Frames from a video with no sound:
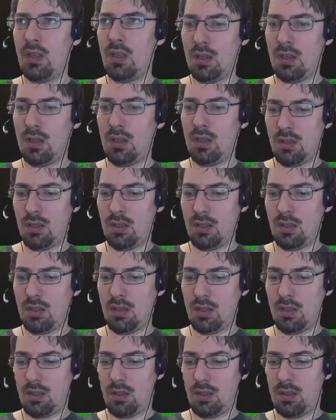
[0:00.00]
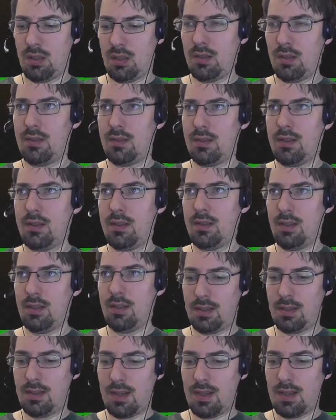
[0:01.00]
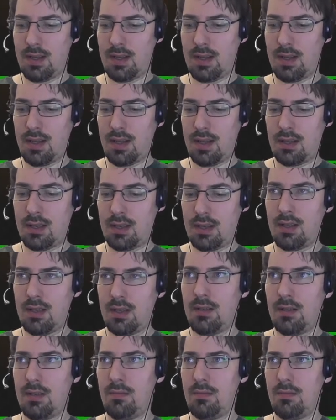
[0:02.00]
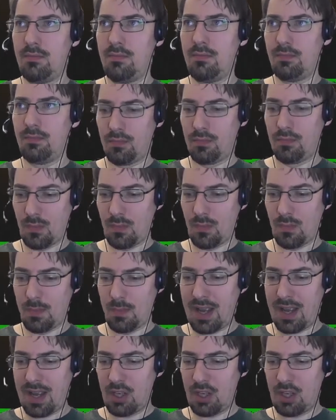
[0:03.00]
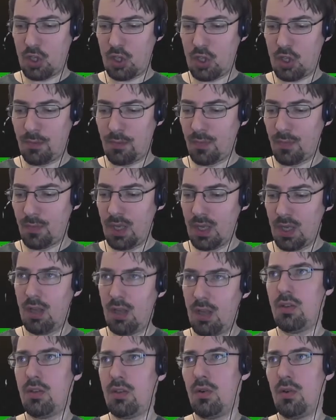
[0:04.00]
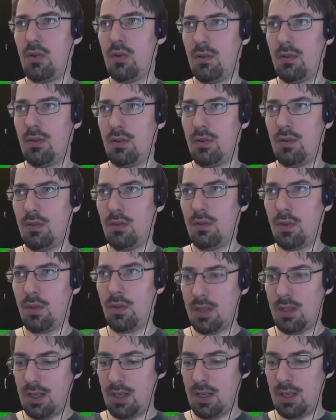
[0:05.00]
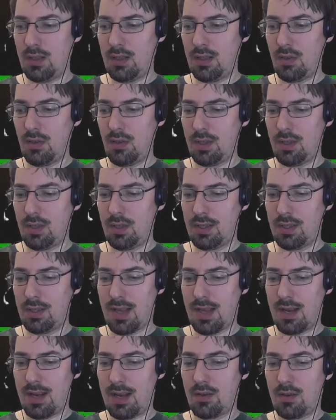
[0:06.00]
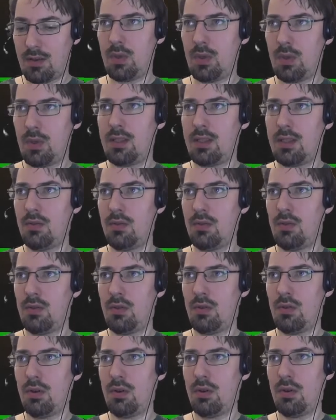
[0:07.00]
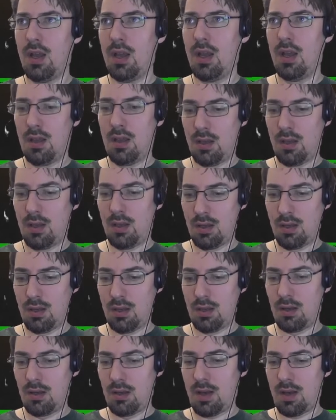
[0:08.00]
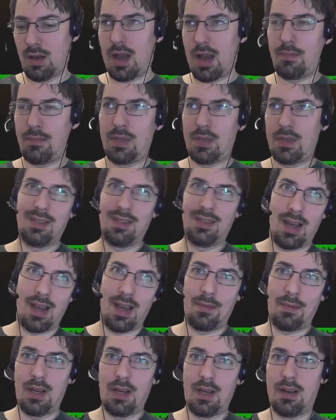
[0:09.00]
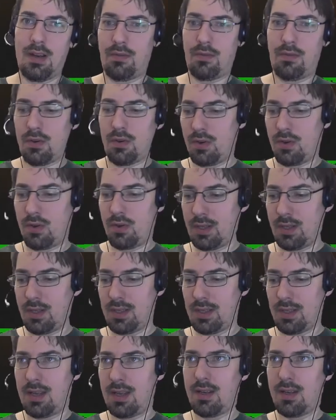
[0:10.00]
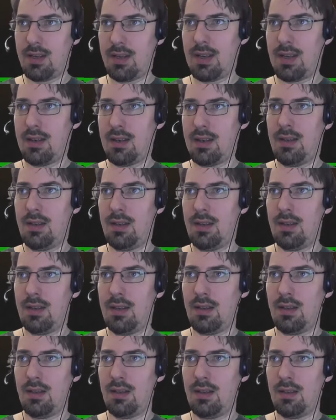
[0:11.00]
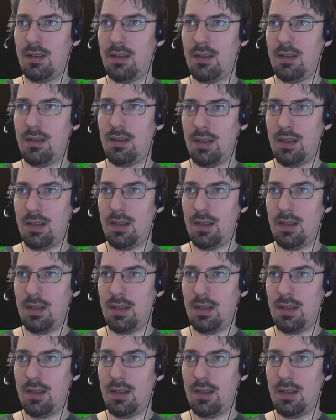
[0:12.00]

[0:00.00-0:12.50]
the systat package. So you would need to install it with sudo update, of course, and then install